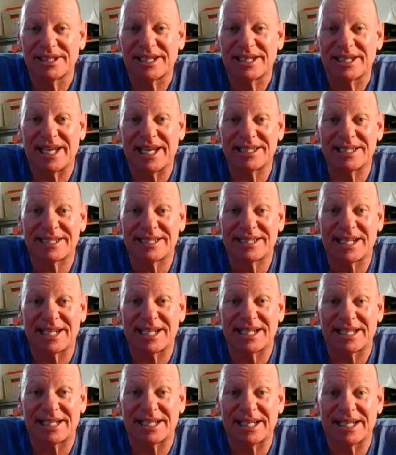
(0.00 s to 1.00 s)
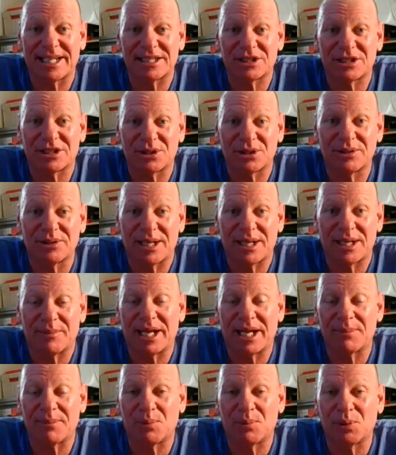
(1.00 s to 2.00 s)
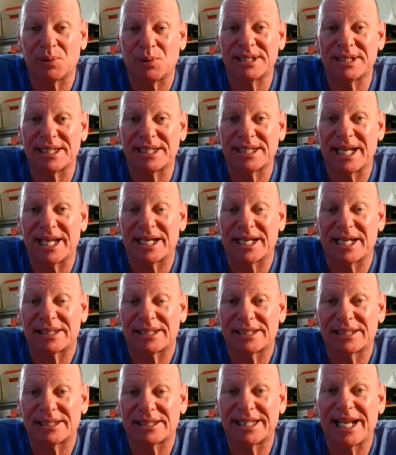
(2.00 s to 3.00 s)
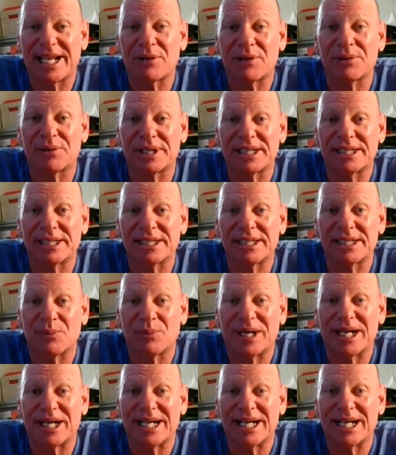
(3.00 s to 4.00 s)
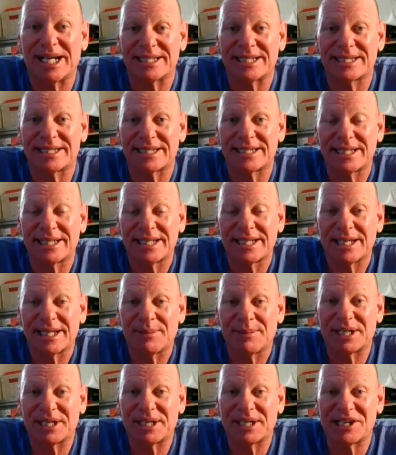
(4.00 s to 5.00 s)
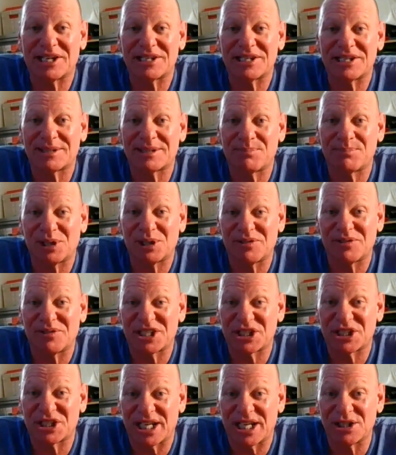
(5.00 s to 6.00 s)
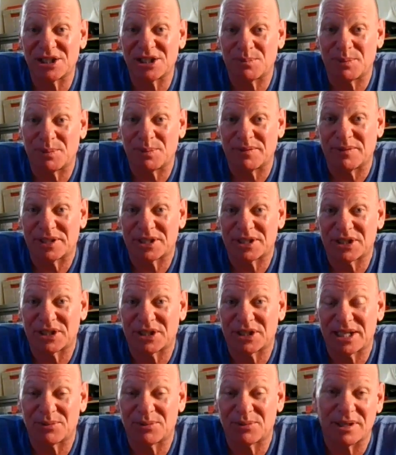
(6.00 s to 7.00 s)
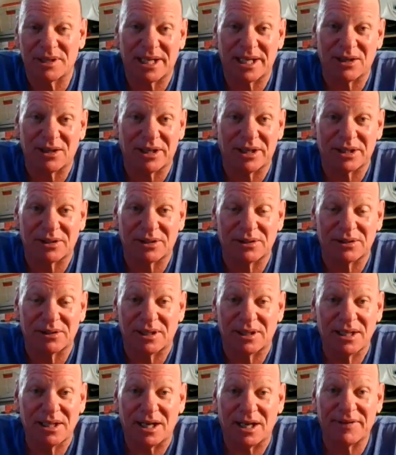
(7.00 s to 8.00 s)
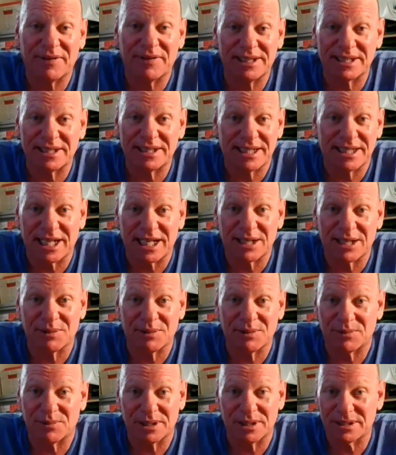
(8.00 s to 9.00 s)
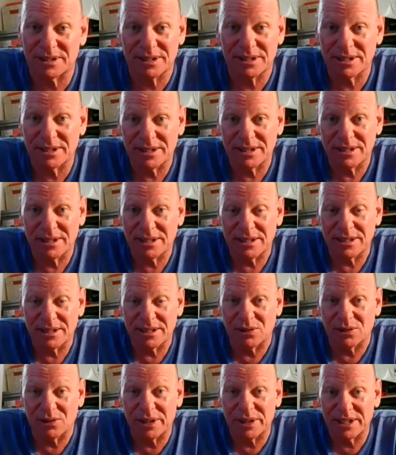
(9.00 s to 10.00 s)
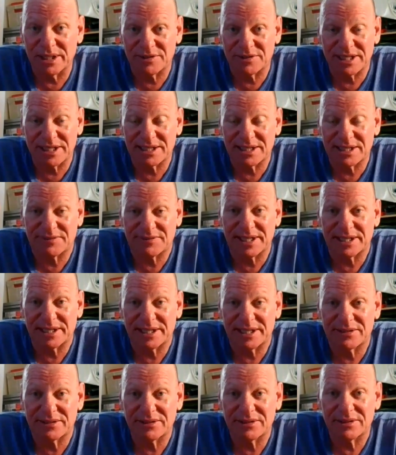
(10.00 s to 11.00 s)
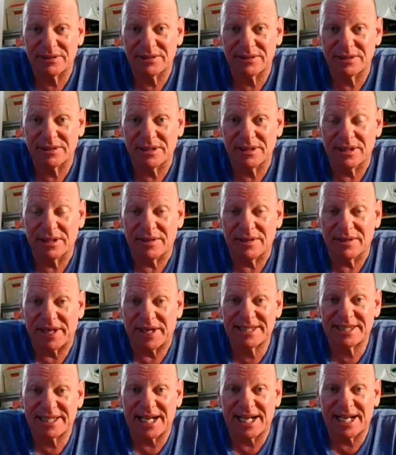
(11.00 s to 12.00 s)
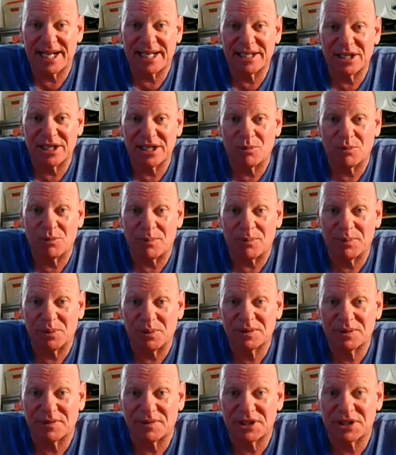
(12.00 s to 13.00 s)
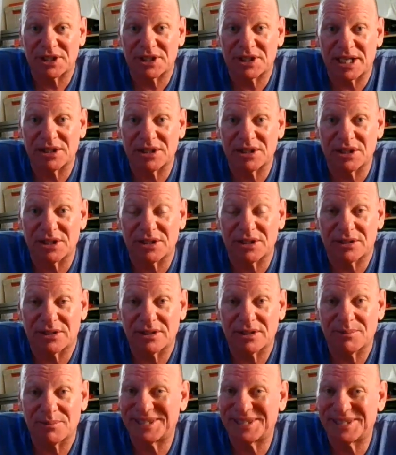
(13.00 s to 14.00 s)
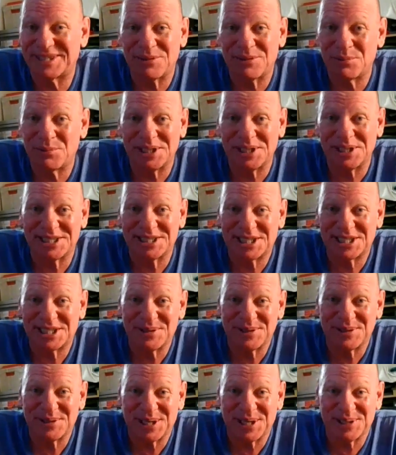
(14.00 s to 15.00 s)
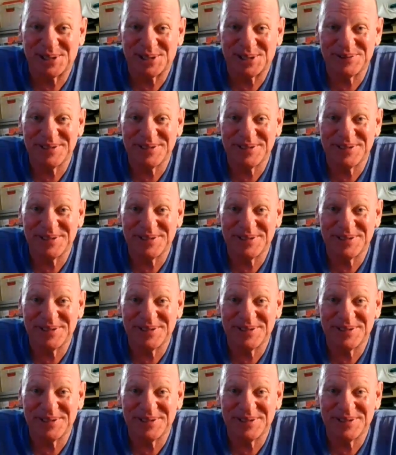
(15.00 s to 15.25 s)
and sending a letter to them and pointing out the error in their ways, because bill of exchange is bill of exchange, whether they like it or not. I've had this argument with lawyers face to face. They say they know what bills of exchange is, but they really don't know.